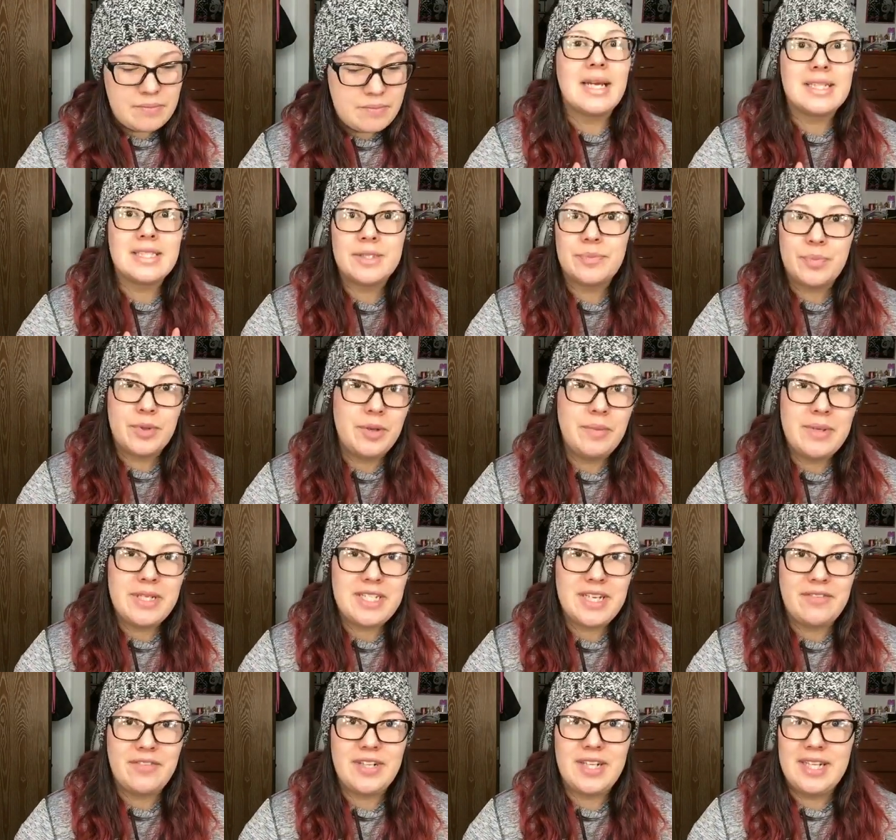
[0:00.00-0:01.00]
That's pretty
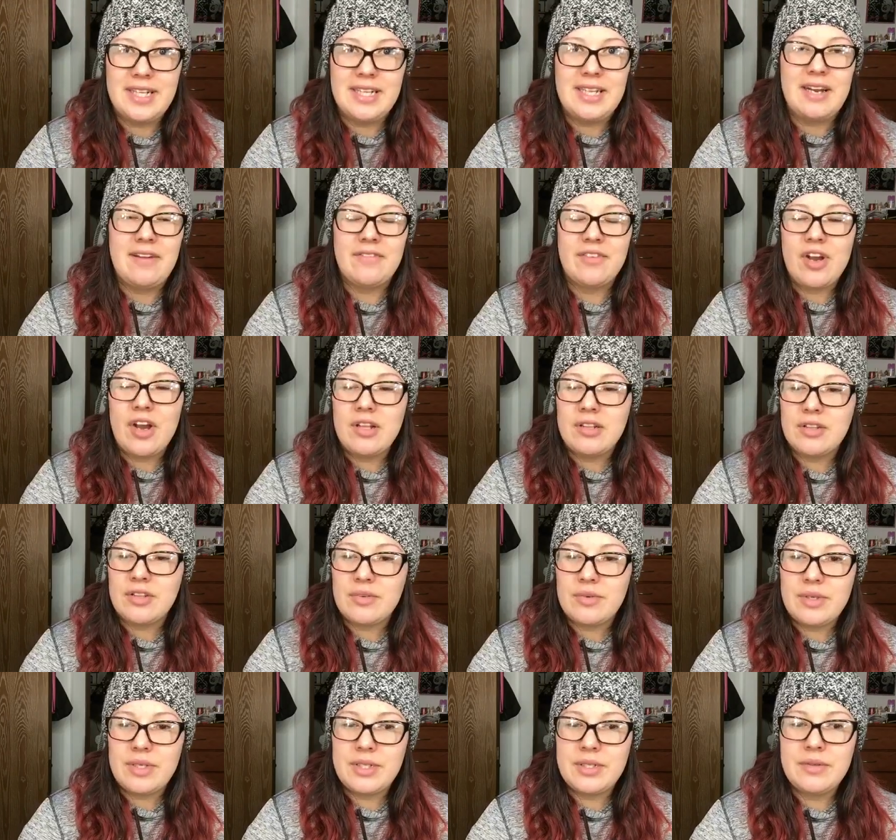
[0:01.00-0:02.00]
much everything that I've gone
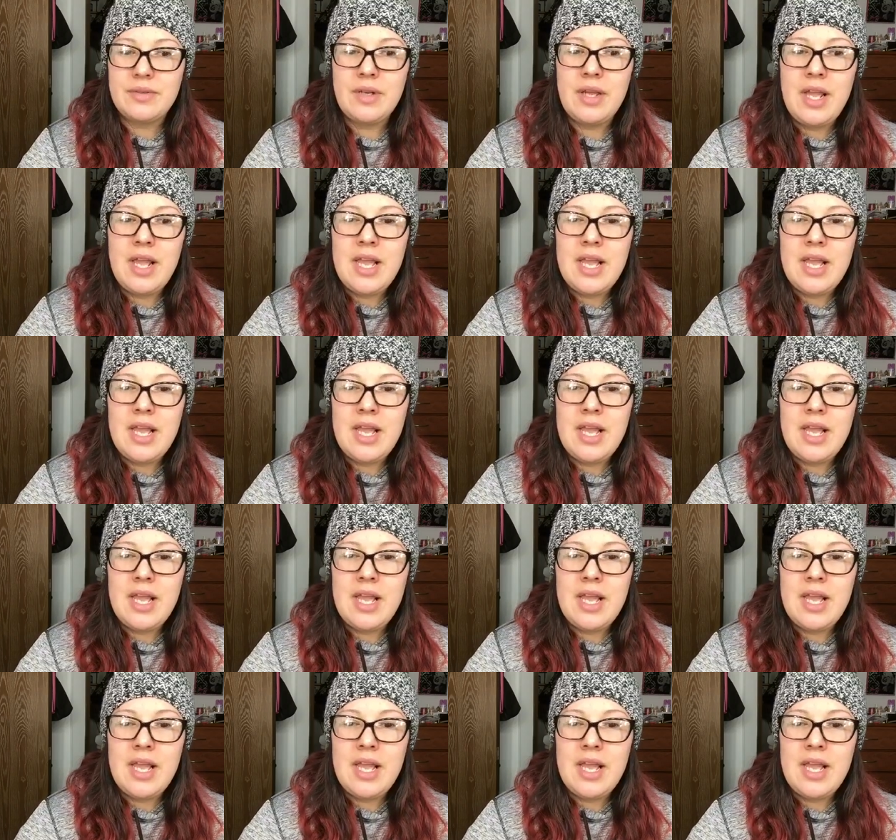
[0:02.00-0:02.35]
through.